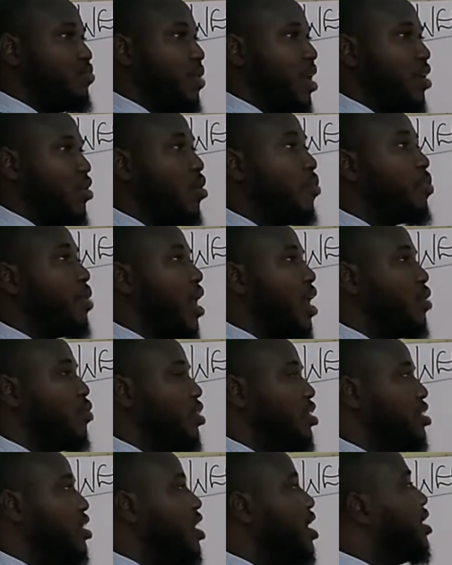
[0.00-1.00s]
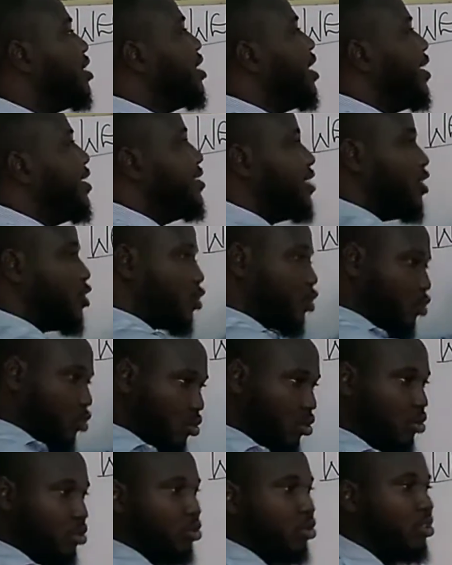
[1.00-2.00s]
markup language, there is a
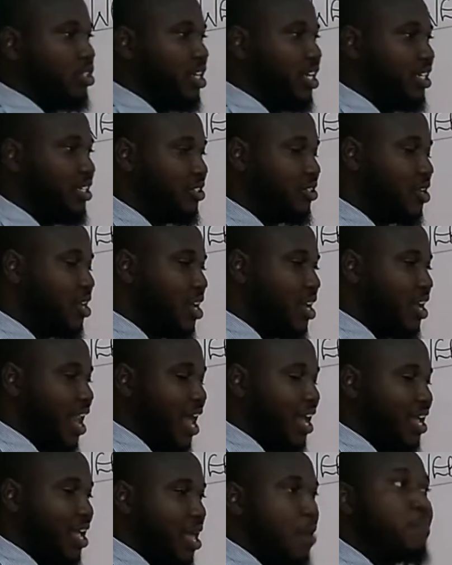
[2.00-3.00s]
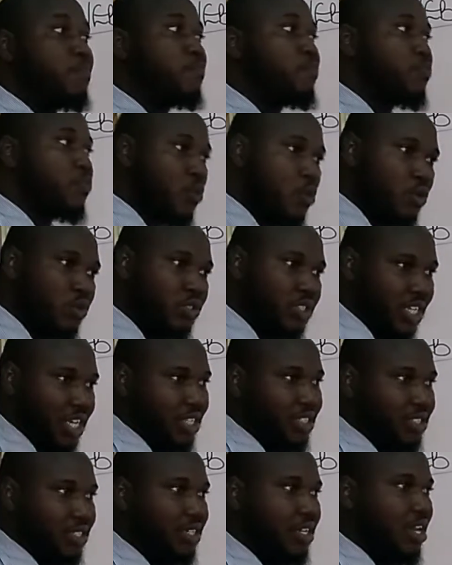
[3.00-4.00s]
structure, there is like a
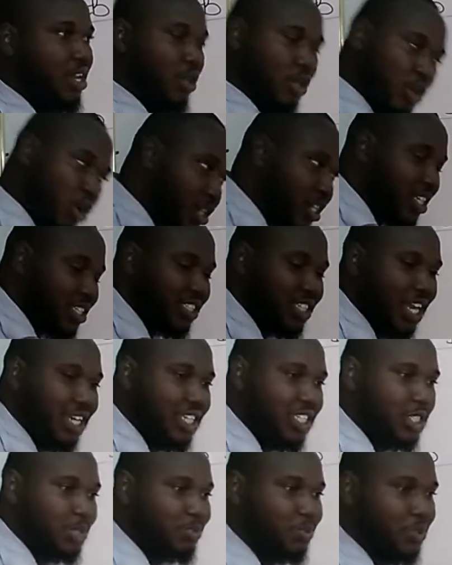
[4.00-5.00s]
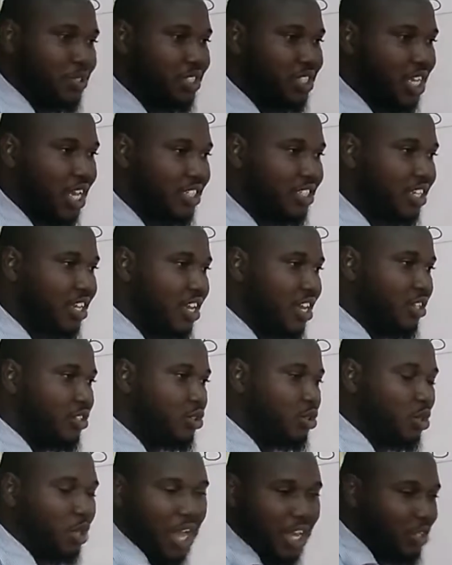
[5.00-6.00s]
process. Understand this process,
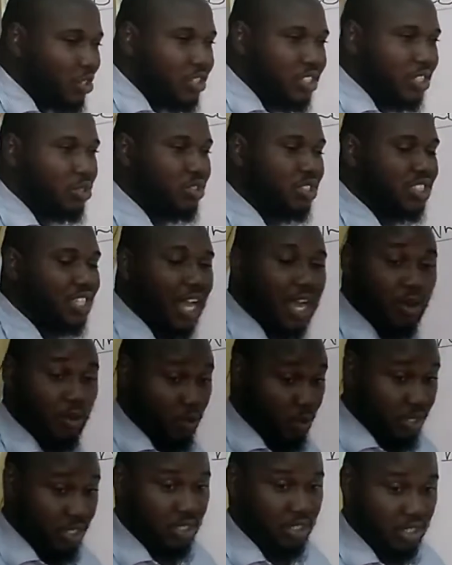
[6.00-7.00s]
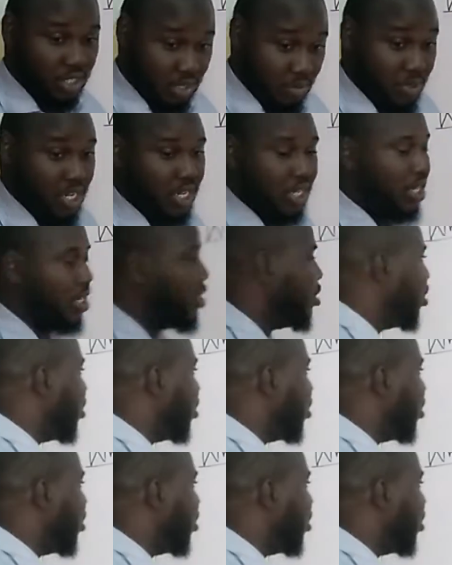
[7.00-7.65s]
you can use it to start coding immediately.